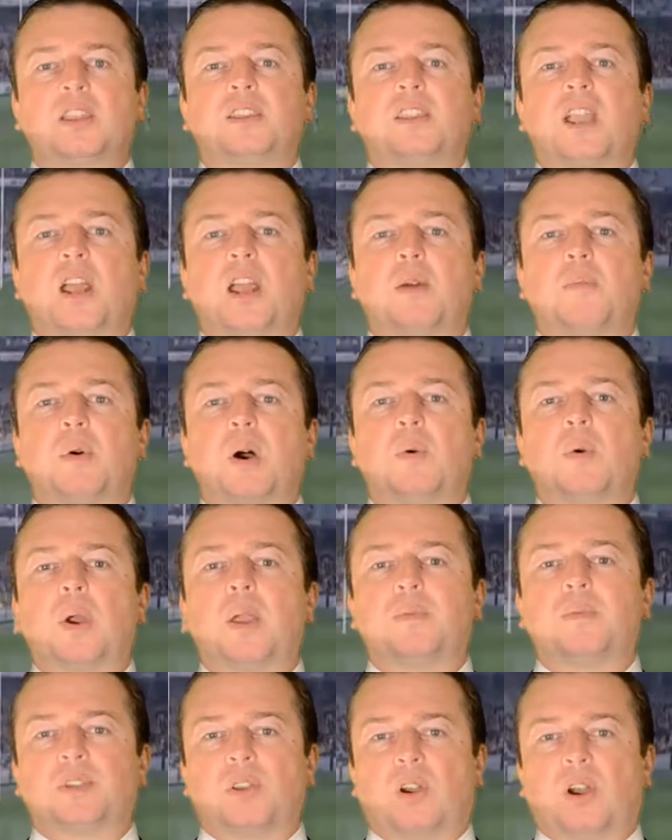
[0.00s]
go to my
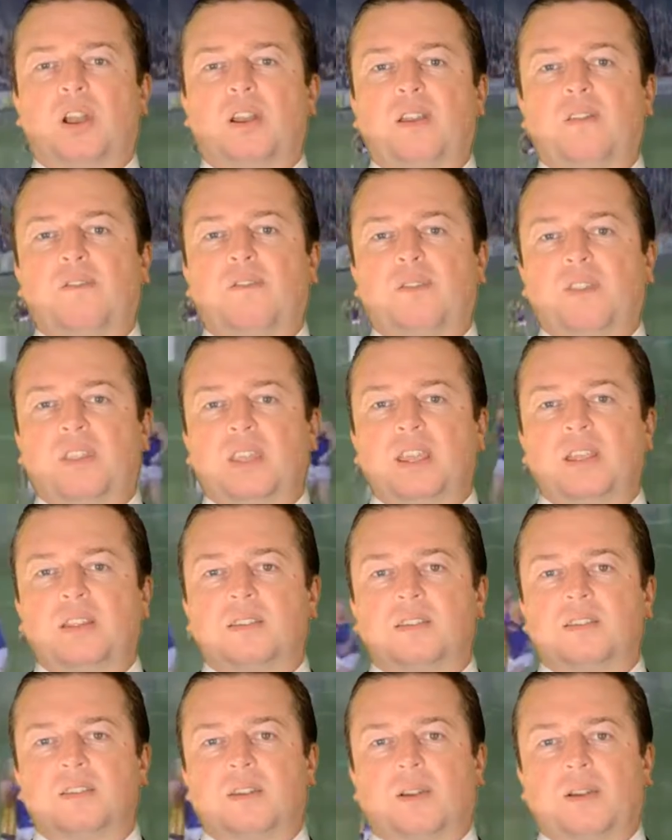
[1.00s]
website for the
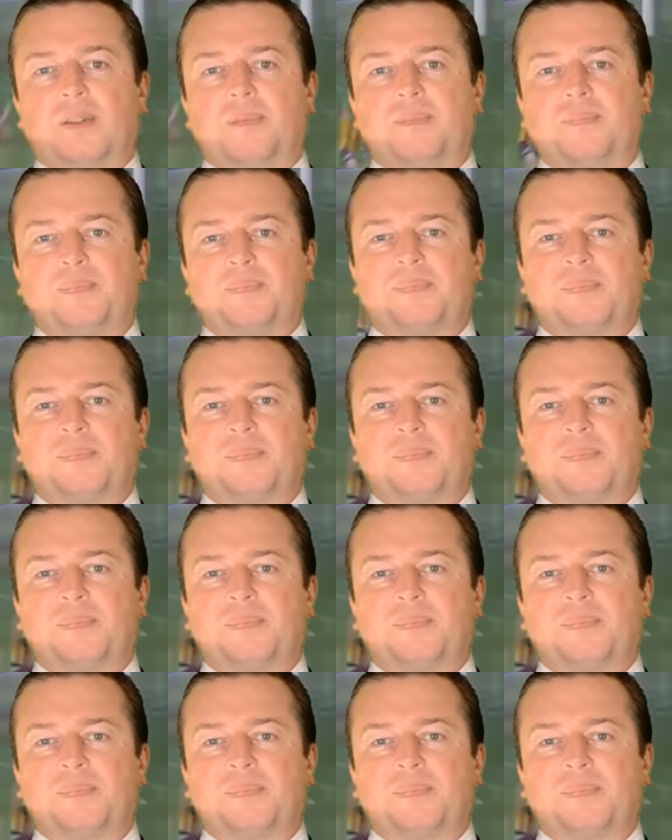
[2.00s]
insight.